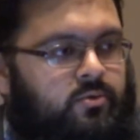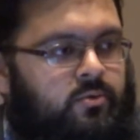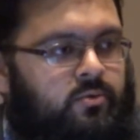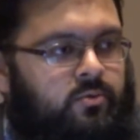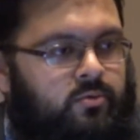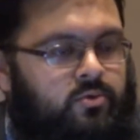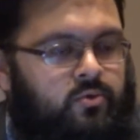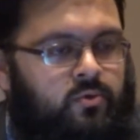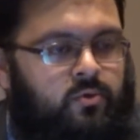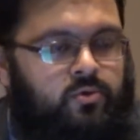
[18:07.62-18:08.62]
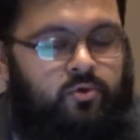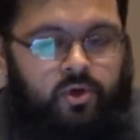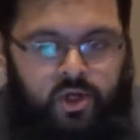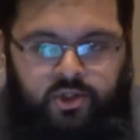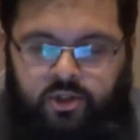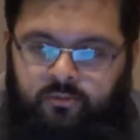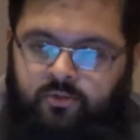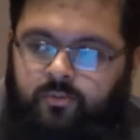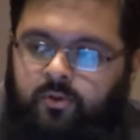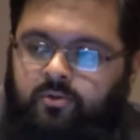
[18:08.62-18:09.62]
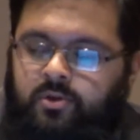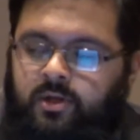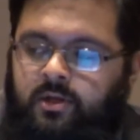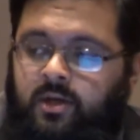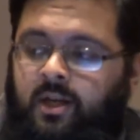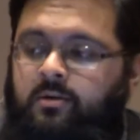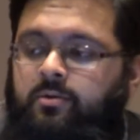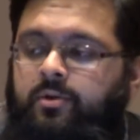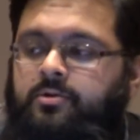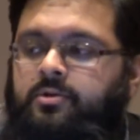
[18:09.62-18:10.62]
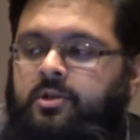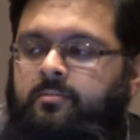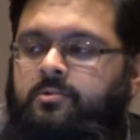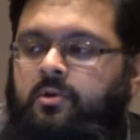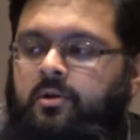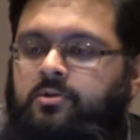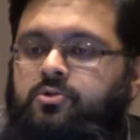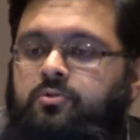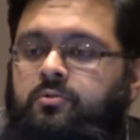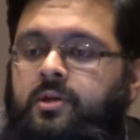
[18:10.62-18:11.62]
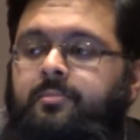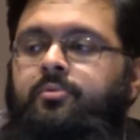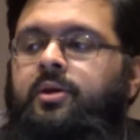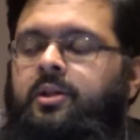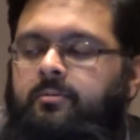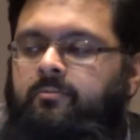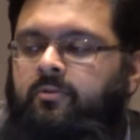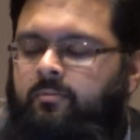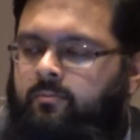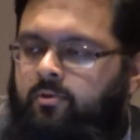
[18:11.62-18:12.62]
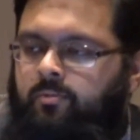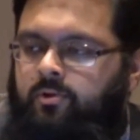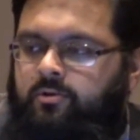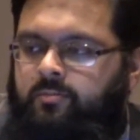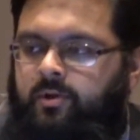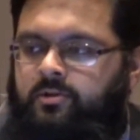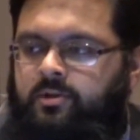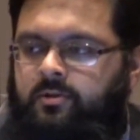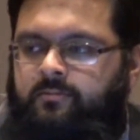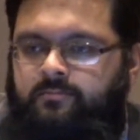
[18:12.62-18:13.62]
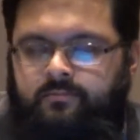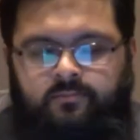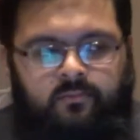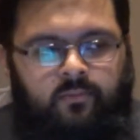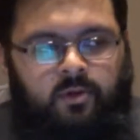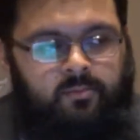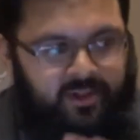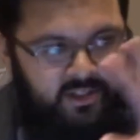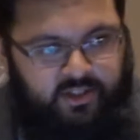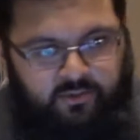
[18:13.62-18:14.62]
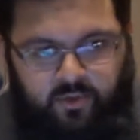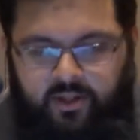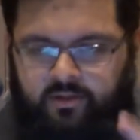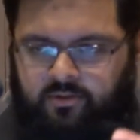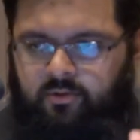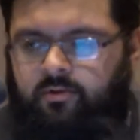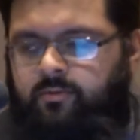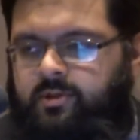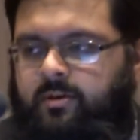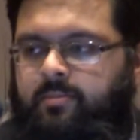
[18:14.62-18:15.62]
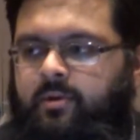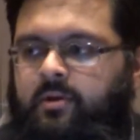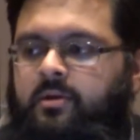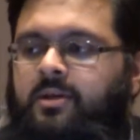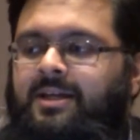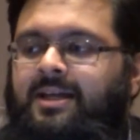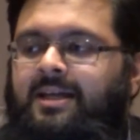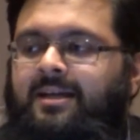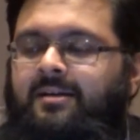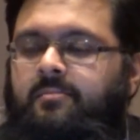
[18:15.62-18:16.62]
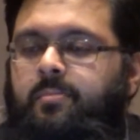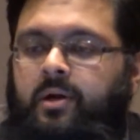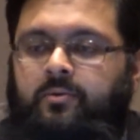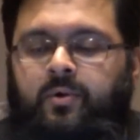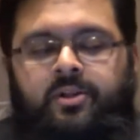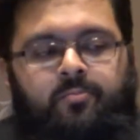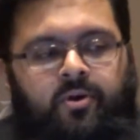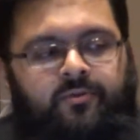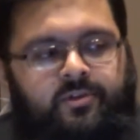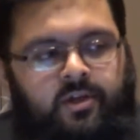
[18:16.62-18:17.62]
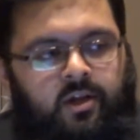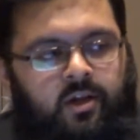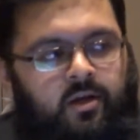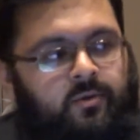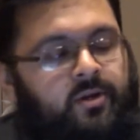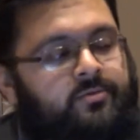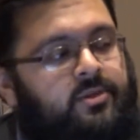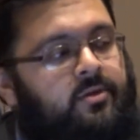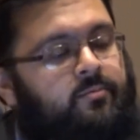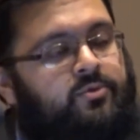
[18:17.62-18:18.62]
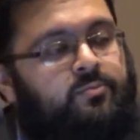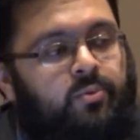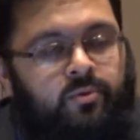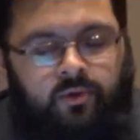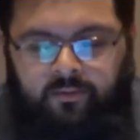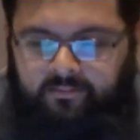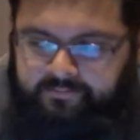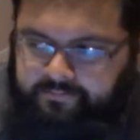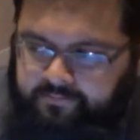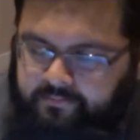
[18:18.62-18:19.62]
to nurture them spiritually, and according to some scholars, to liberate them from Roman occupation. But this is where the story was happening. But when the Prophet sallallahu alayhi wasallam was born,